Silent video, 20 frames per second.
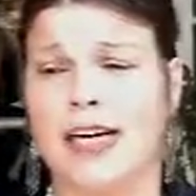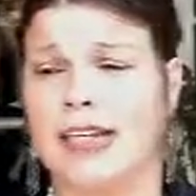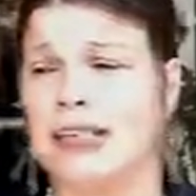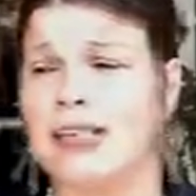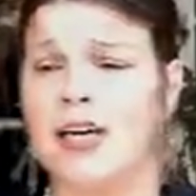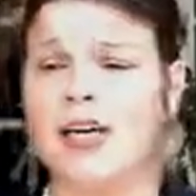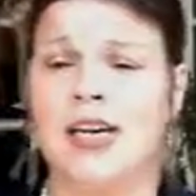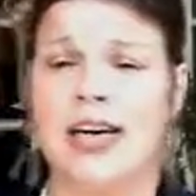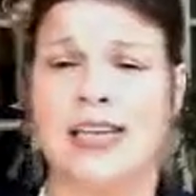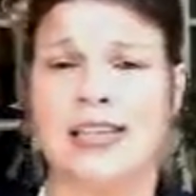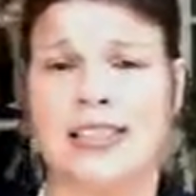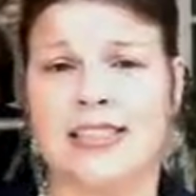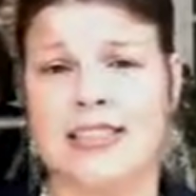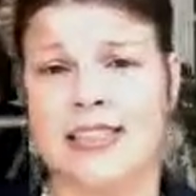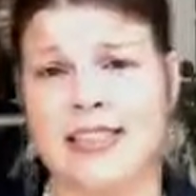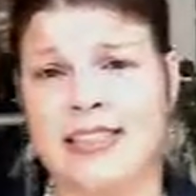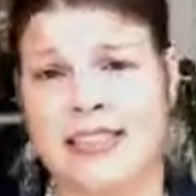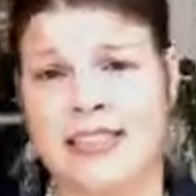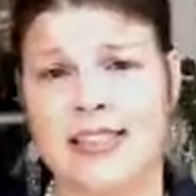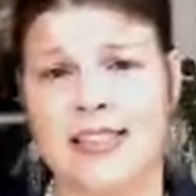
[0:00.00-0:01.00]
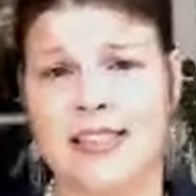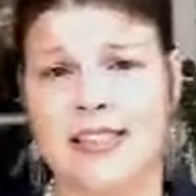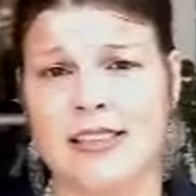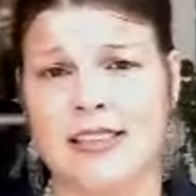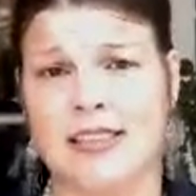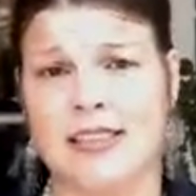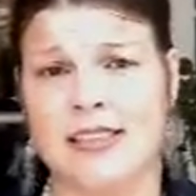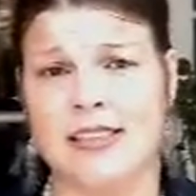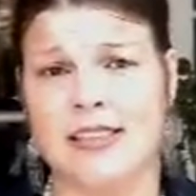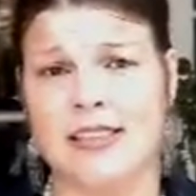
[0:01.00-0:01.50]
That's all I could see.
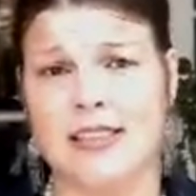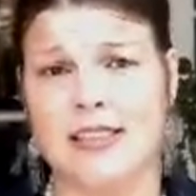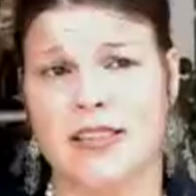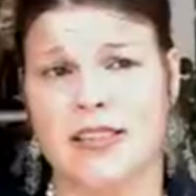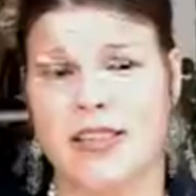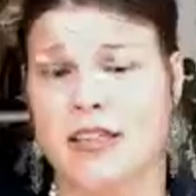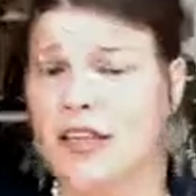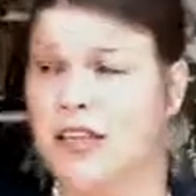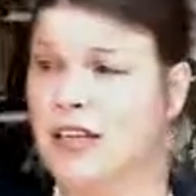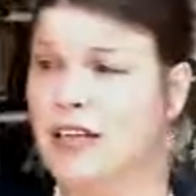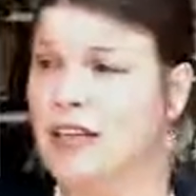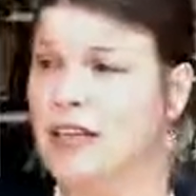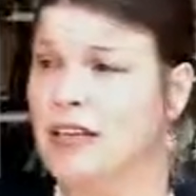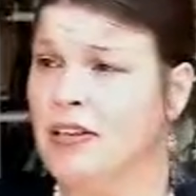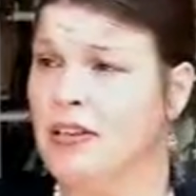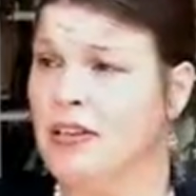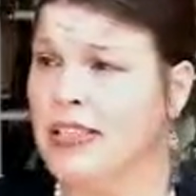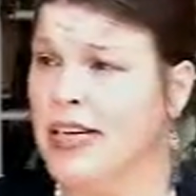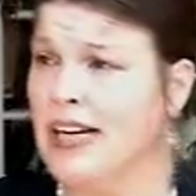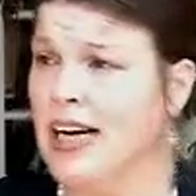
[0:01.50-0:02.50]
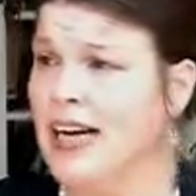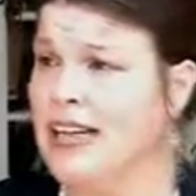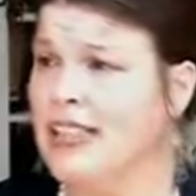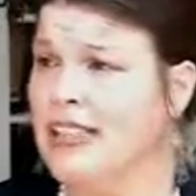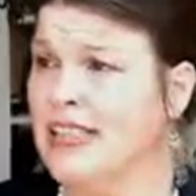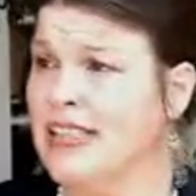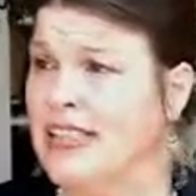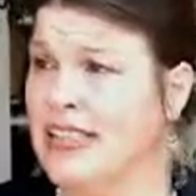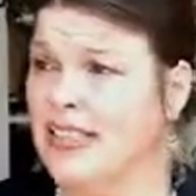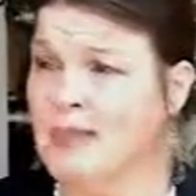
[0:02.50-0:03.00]
The only thing I
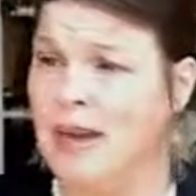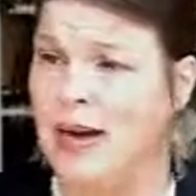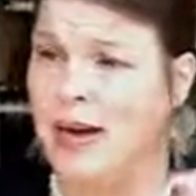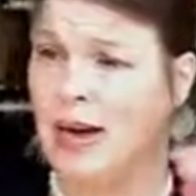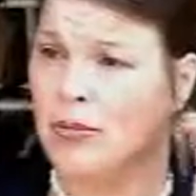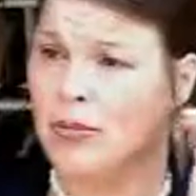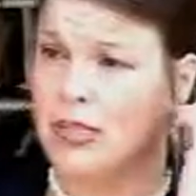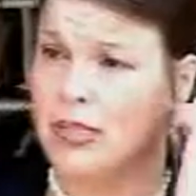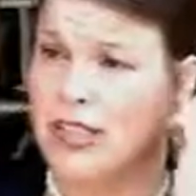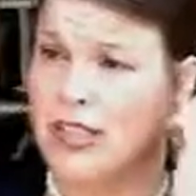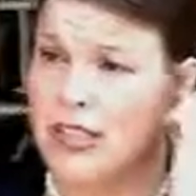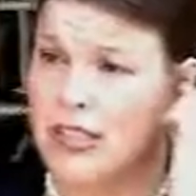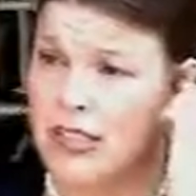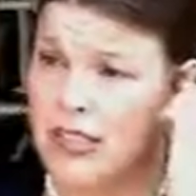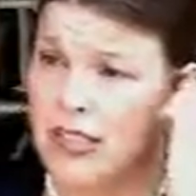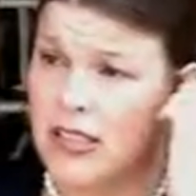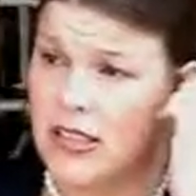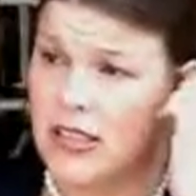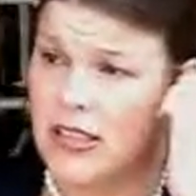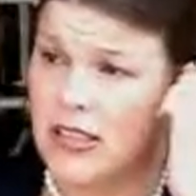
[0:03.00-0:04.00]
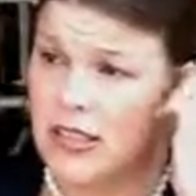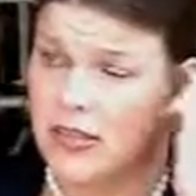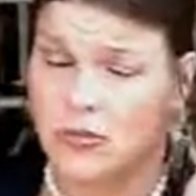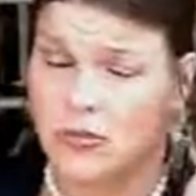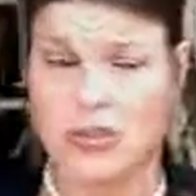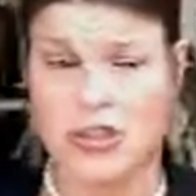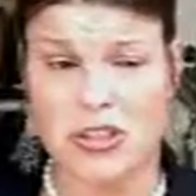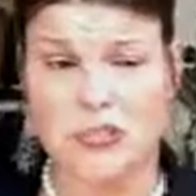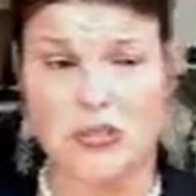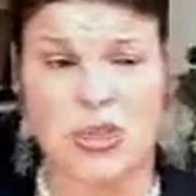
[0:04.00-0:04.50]
could think about was,
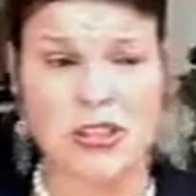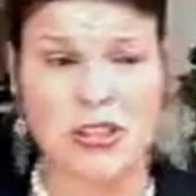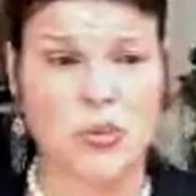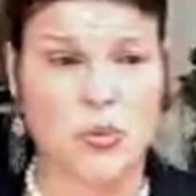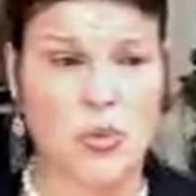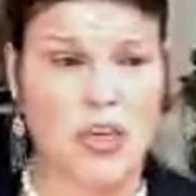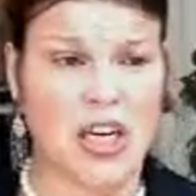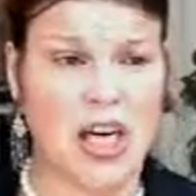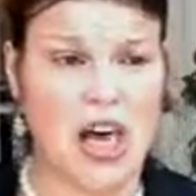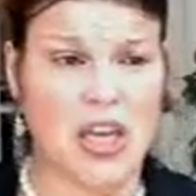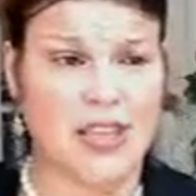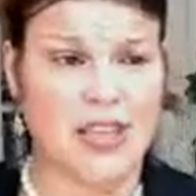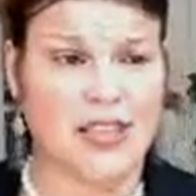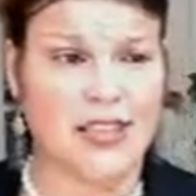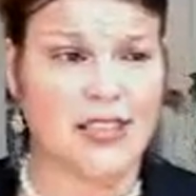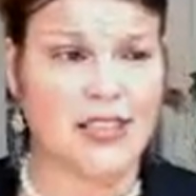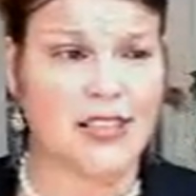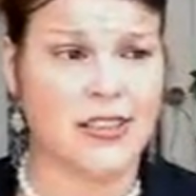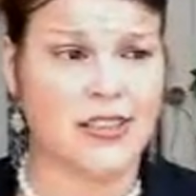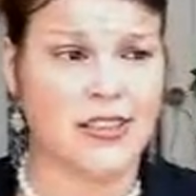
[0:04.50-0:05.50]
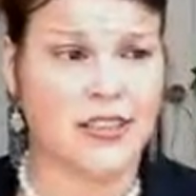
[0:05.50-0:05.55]
where's my $20?